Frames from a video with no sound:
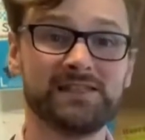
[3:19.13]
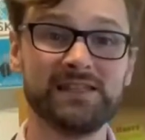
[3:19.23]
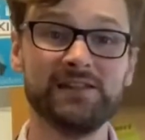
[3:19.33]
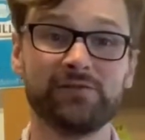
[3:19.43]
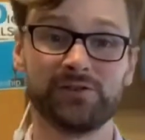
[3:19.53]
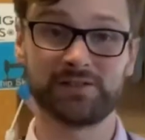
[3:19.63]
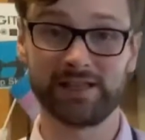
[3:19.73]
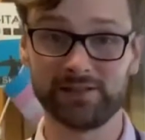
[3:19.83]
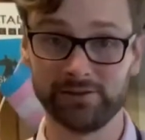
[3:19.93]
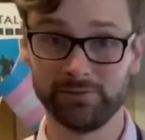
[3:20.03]
T for
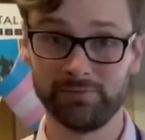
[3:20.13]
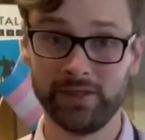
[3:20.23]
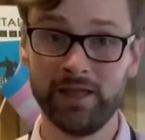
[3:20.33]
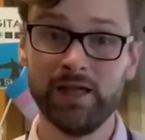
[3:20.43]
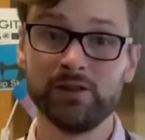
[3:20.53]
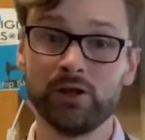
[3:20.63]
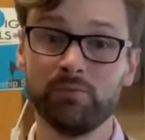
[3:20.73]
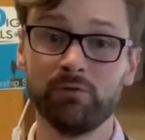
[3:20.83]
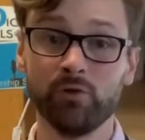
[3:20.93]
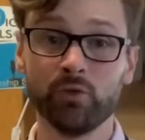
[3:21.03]
title. Now,
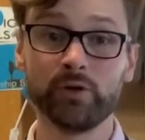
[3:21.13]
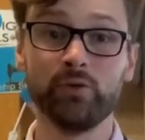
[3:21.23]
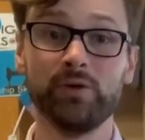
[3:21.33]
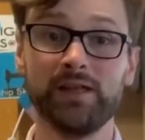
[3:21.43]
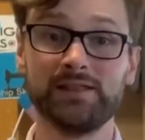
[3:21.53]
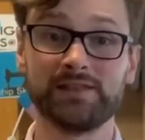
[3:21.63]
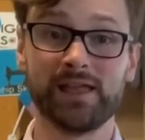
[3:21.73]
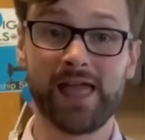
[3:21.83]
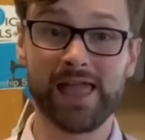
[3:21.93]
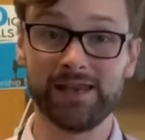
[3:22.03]
before we go into
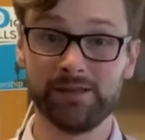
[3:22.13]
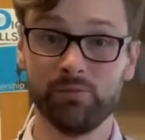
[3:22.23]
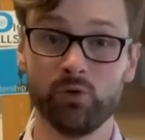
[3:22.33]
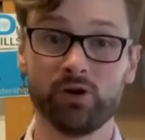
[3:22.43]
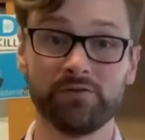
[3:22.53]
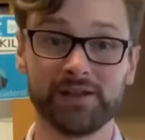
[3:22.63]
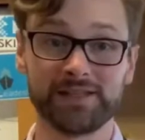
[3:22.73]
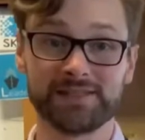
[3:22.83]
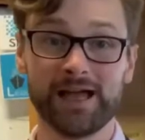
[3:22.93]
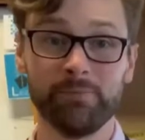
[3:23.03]
any more of an
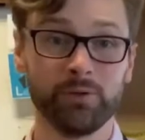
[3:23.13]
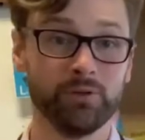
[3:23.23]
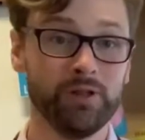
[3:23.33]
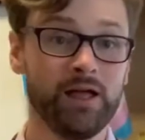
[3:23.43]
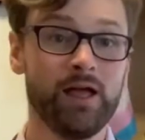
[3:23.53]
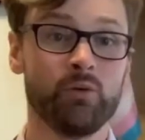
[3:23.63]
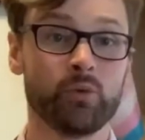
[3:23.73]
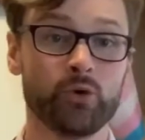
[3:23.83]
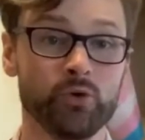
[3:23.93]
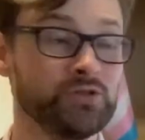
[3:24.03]
example, we're
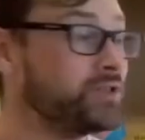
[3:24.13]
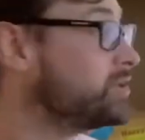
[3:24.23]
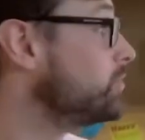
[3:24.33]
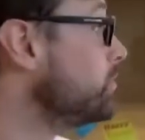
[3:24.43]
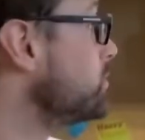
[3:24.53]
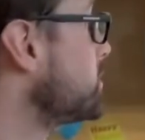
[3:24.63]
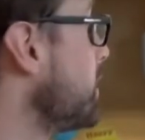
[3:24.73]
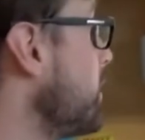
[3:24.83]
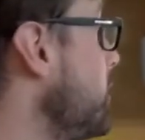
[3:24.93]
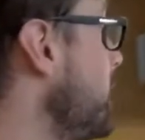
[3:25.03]
going to use
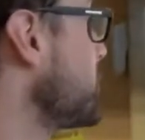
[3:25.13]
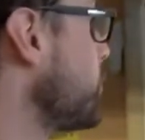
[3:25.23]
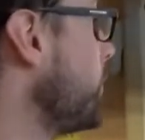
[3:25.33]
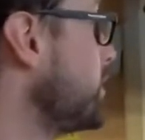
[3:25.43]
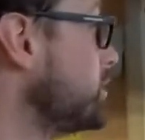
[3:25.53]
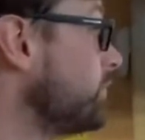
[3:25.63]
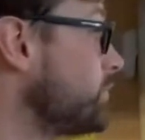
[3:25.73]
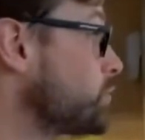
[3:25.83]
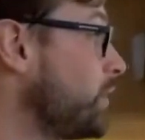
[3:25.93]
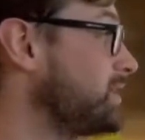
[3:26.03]
this question from
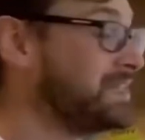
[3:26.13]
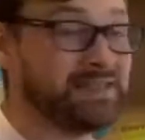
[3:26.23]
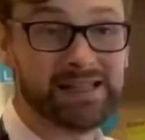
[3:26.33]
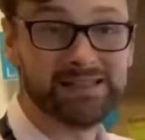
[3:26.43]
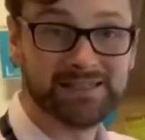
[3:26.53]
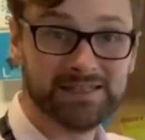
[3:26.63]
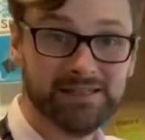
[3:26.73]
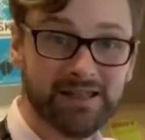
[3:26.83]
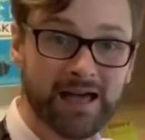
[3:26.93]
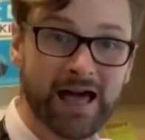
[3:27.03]
2019
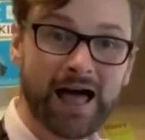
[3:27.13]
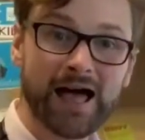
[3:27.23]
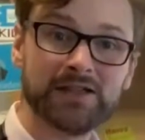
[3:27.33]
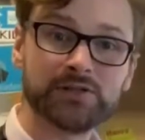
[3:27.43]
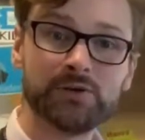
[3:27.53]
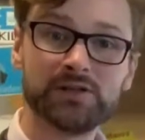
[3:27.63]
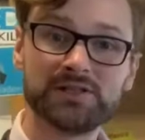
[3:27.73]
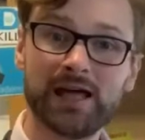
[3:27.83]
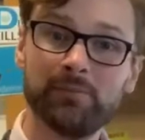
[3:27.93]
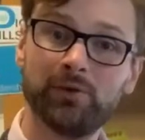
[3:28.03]
as our
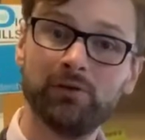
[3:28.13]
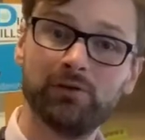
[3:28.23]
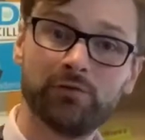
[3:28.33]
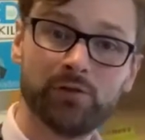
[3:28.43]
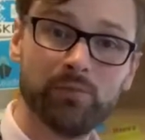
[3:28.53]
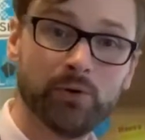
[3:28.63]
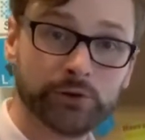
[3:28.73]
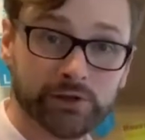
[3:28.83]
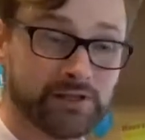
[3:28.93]
example for the model